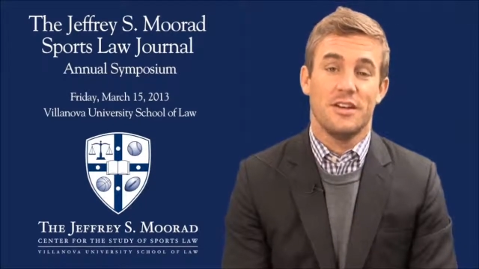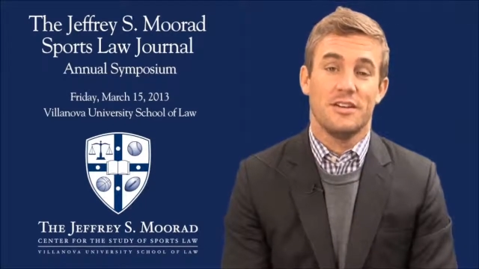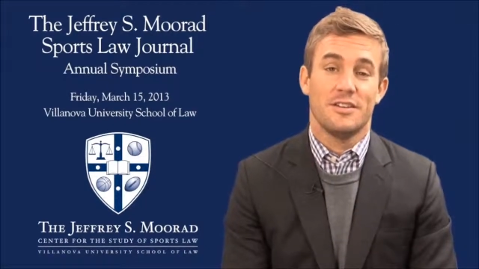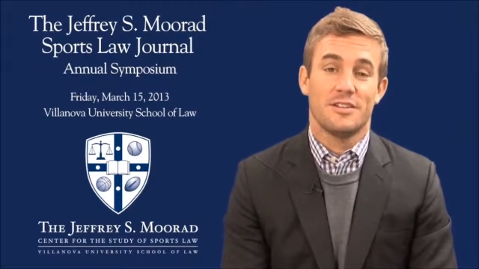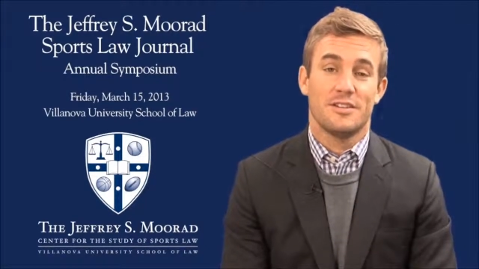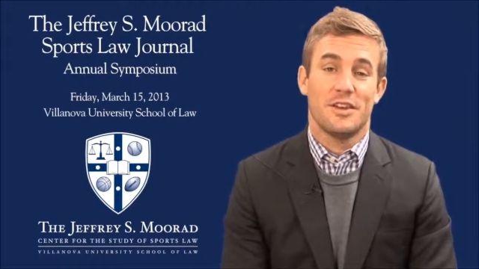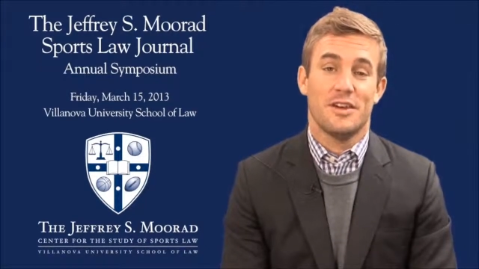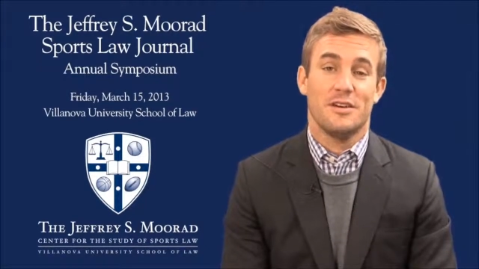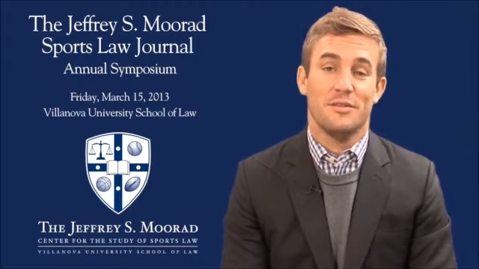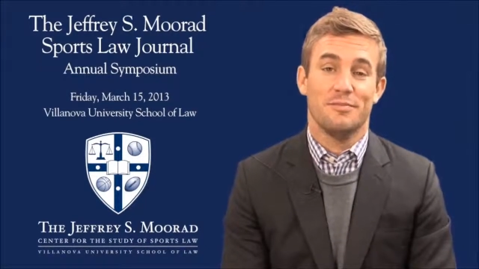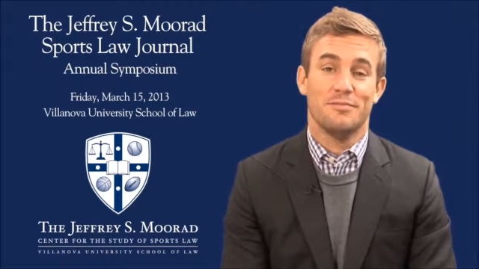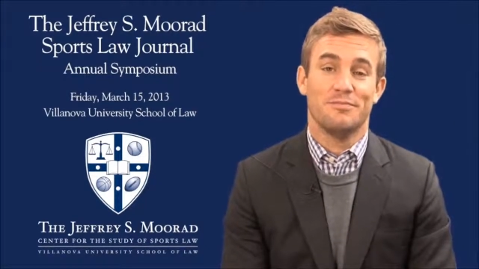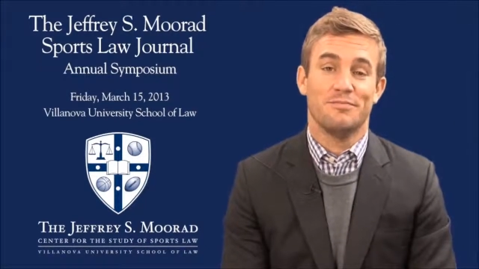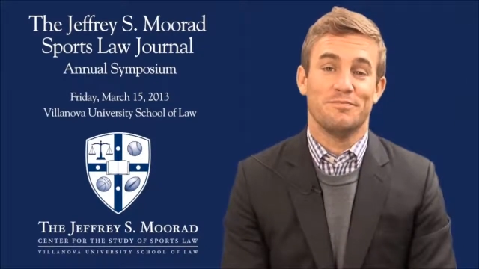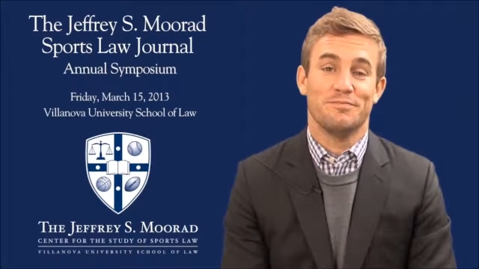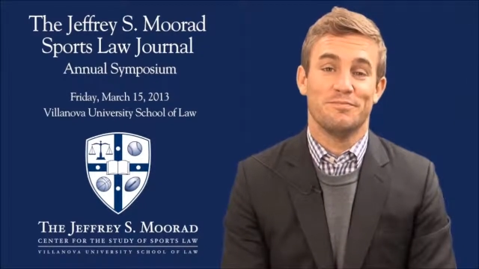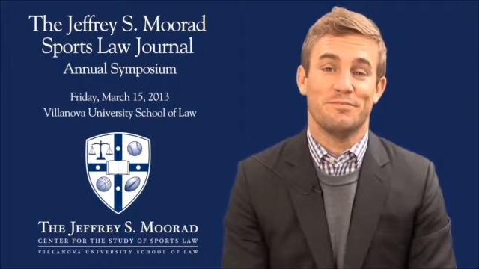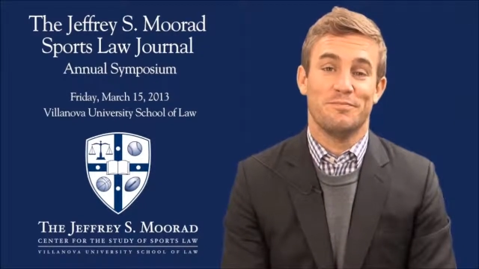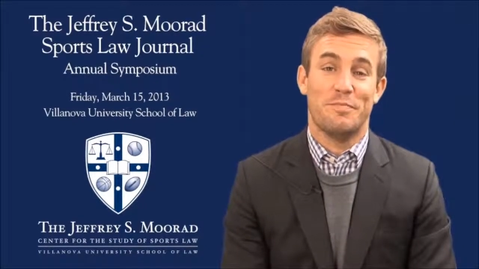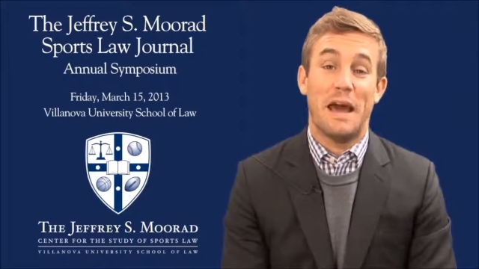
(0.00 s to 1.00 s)
some
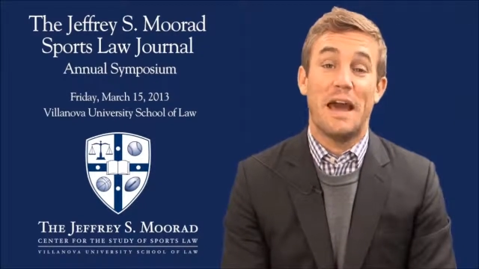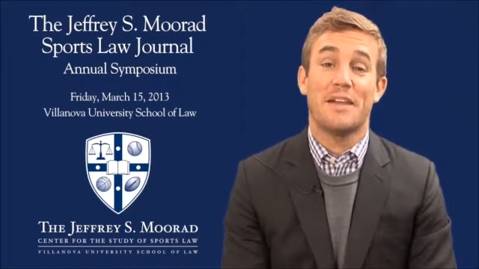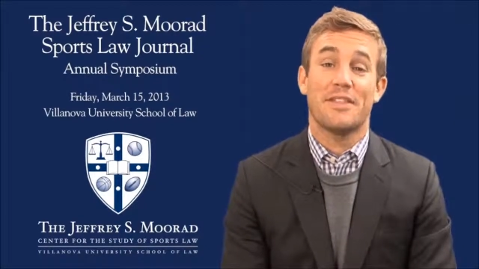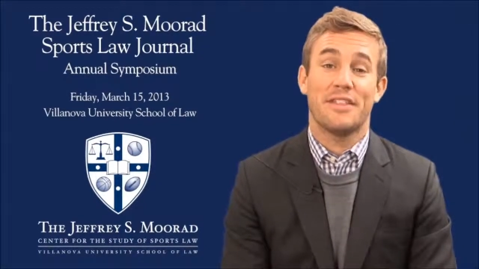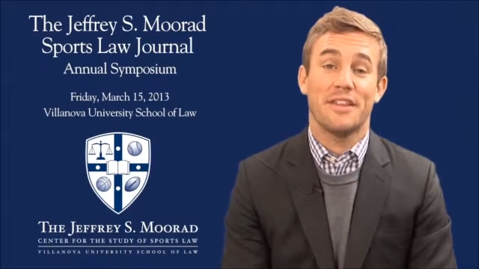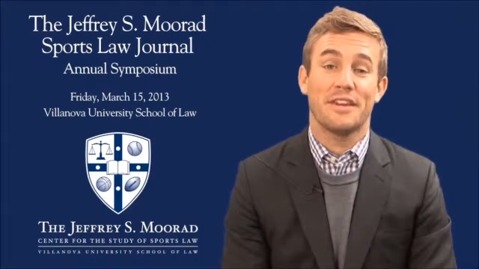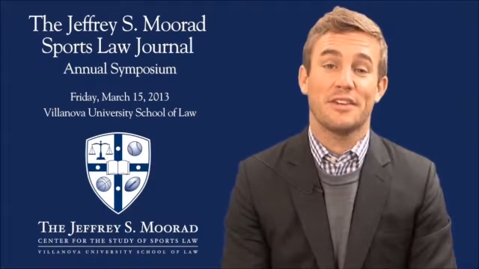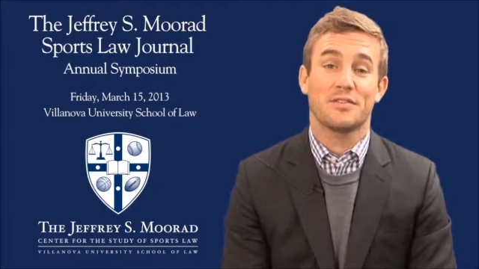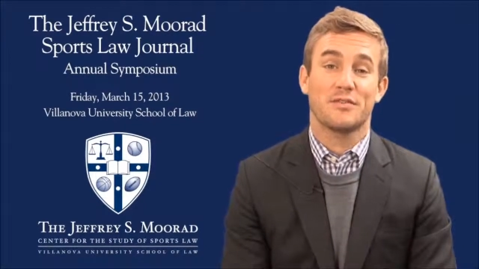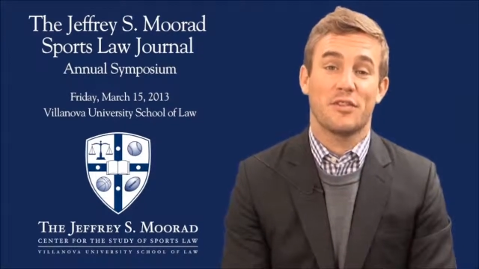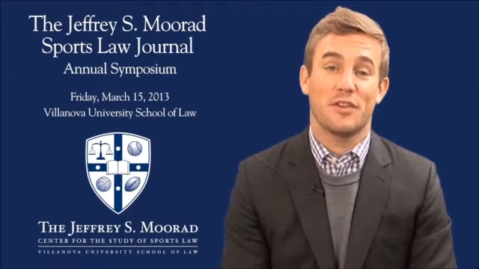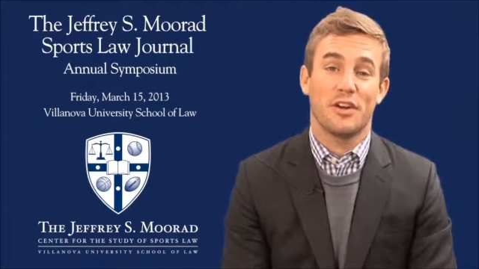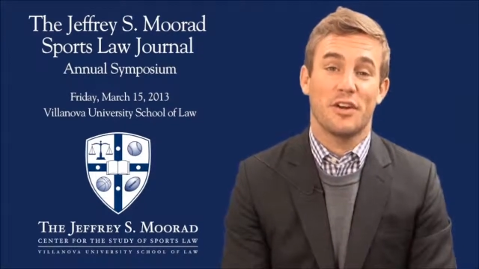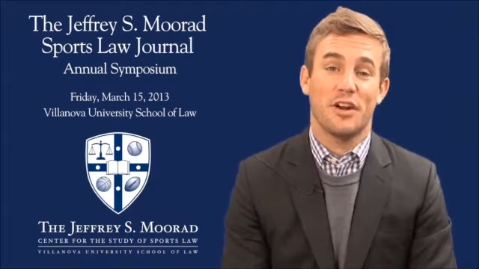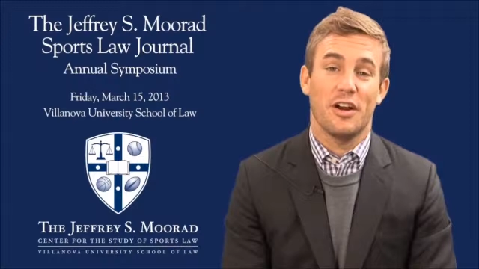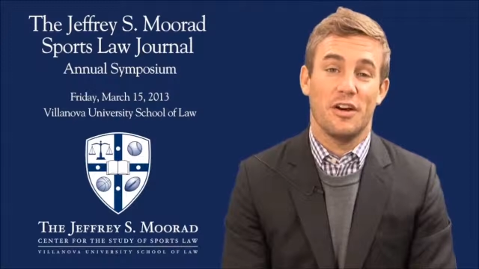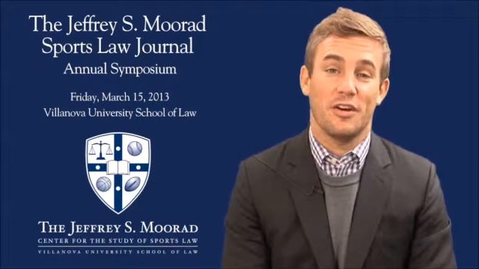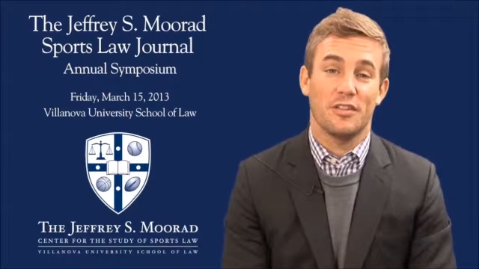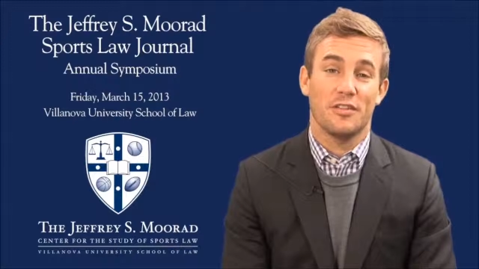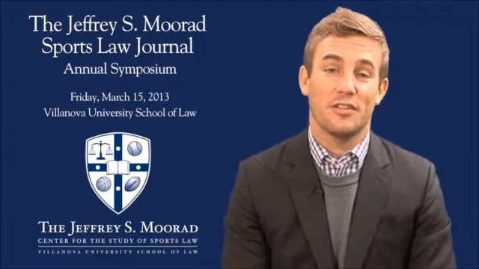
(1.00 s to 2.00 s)
bad things for your
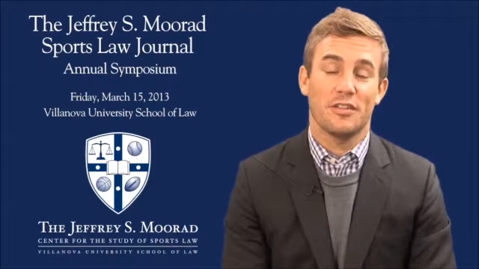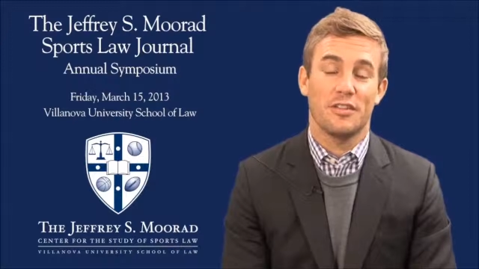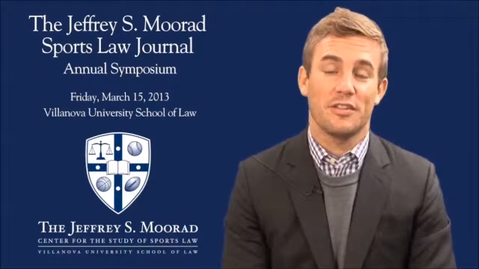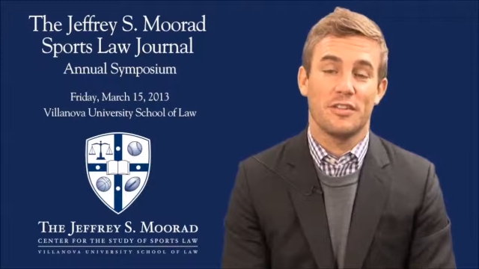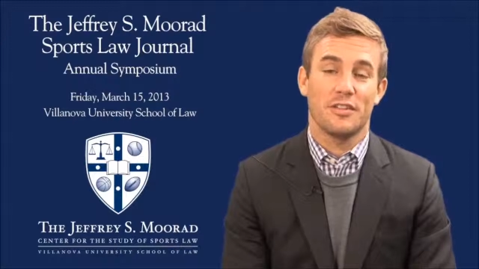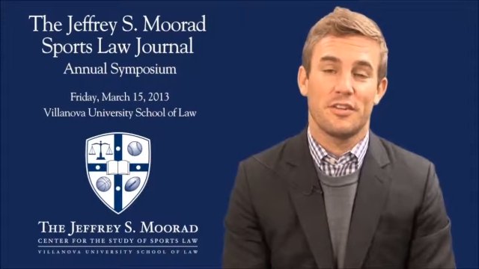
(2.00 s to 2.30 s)
health.